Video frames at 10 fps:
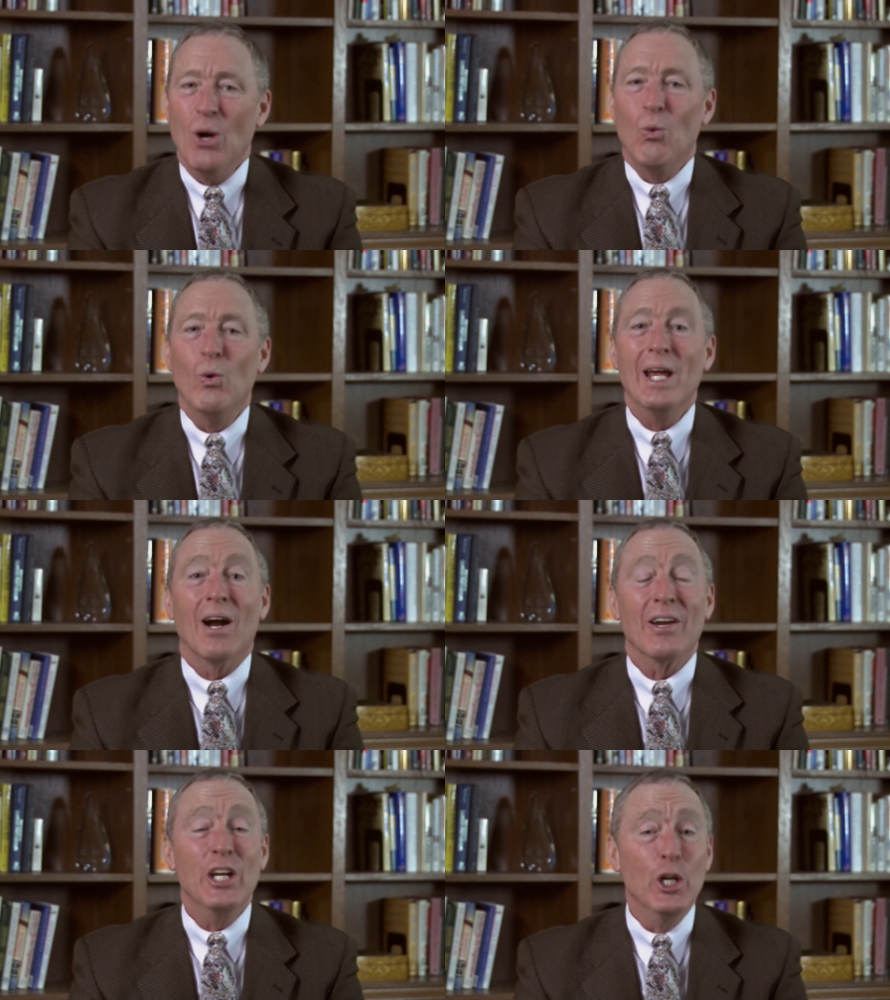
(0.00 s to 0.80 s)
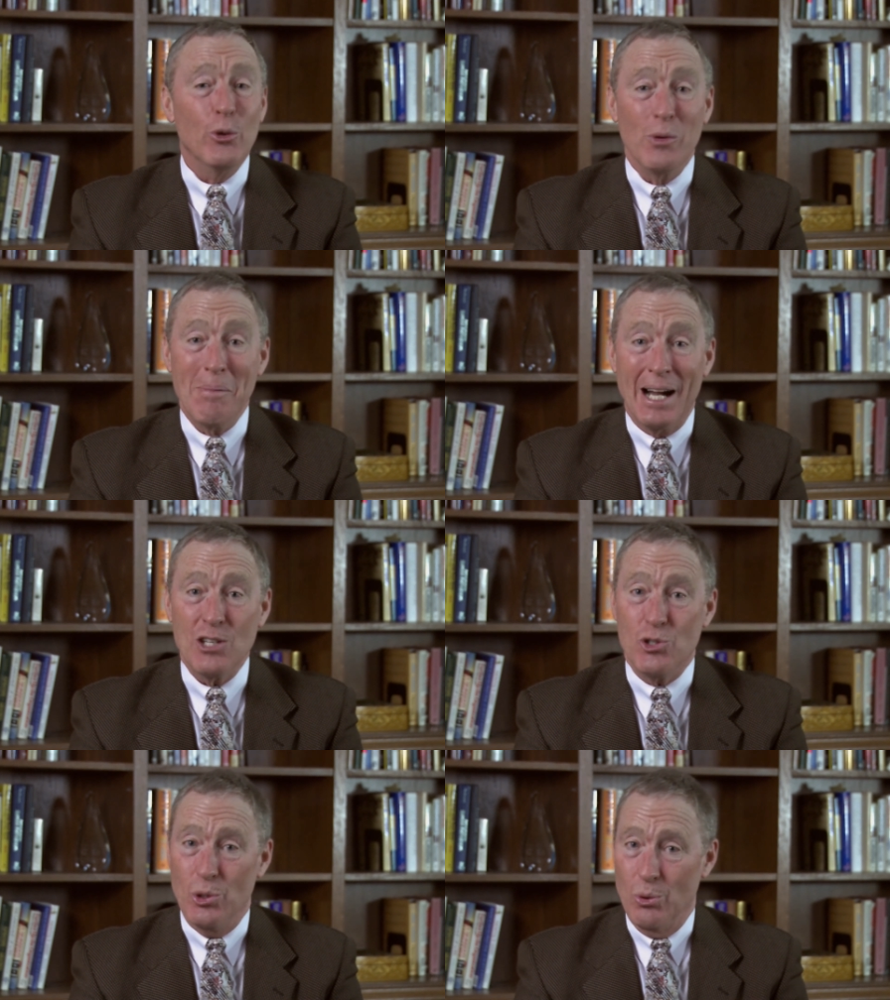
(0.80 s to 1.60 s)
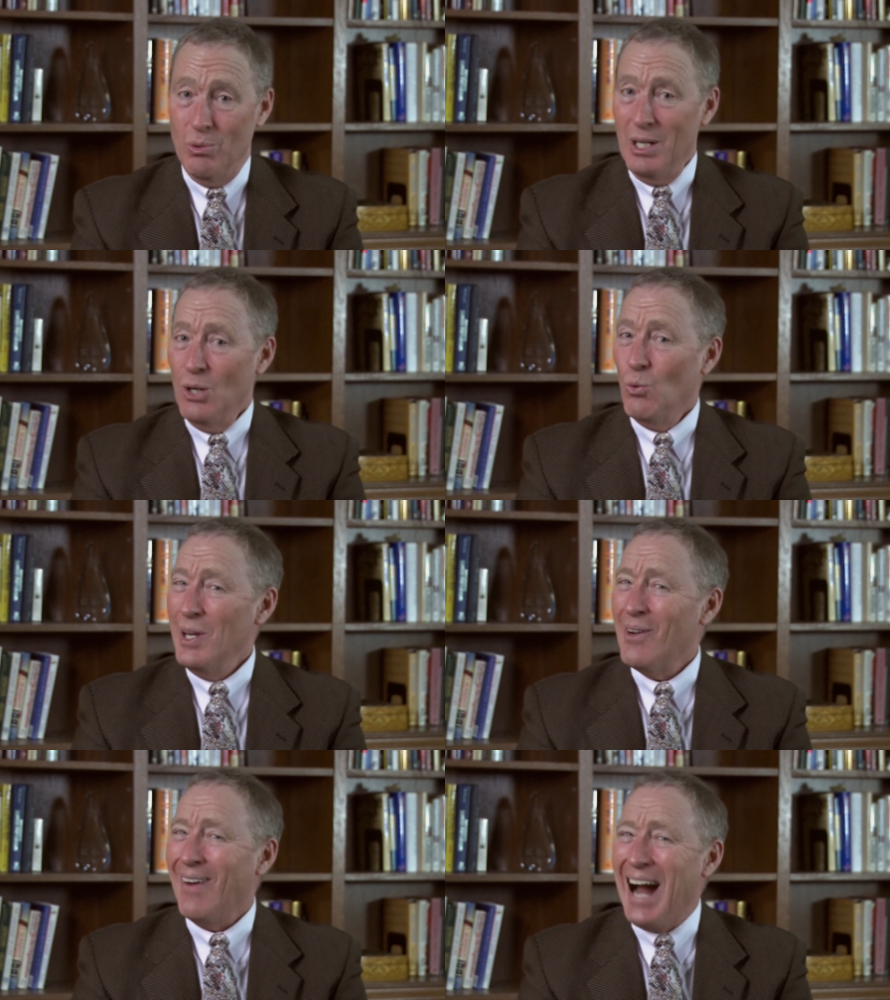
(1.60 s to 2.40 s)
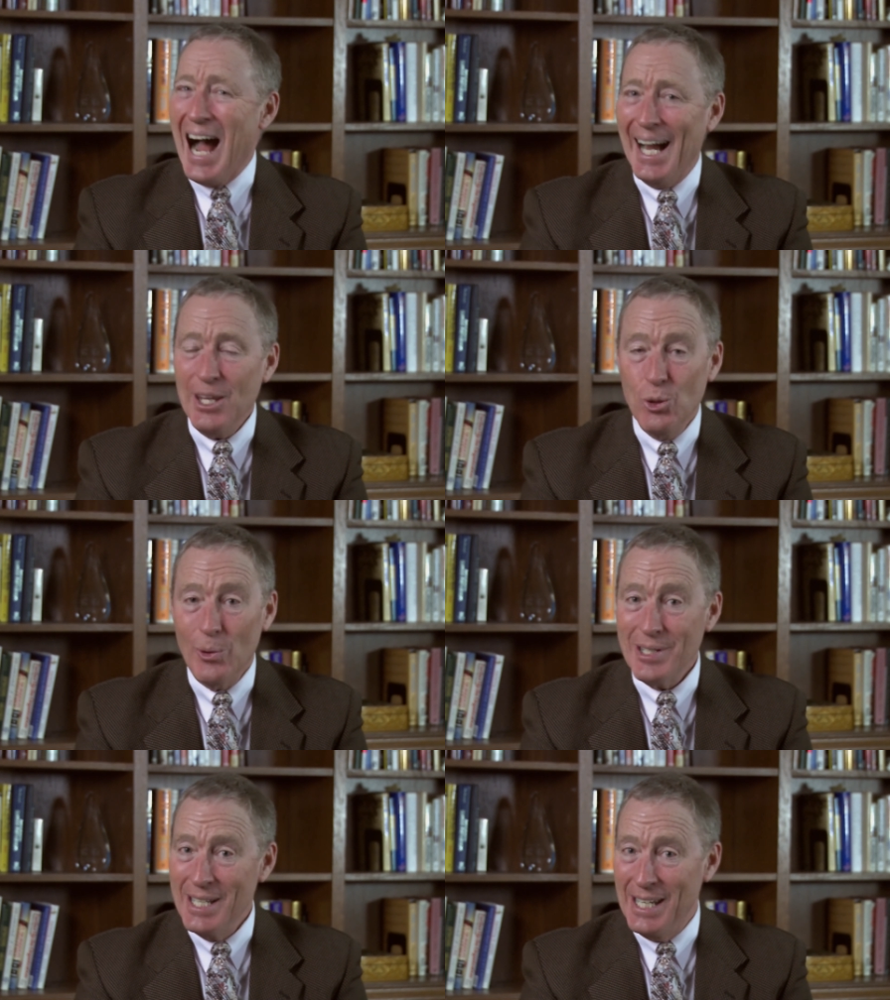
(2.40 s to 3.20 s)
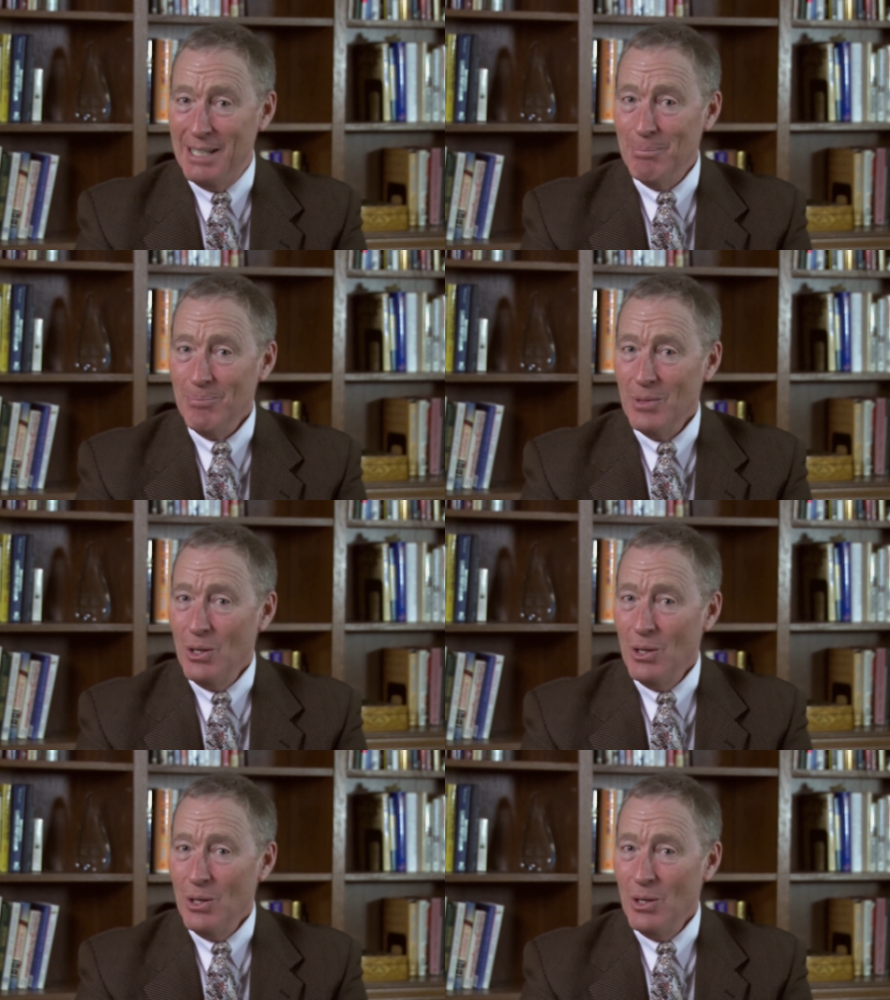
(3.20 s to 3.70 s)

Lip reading: we are here to remind you, we are on your team,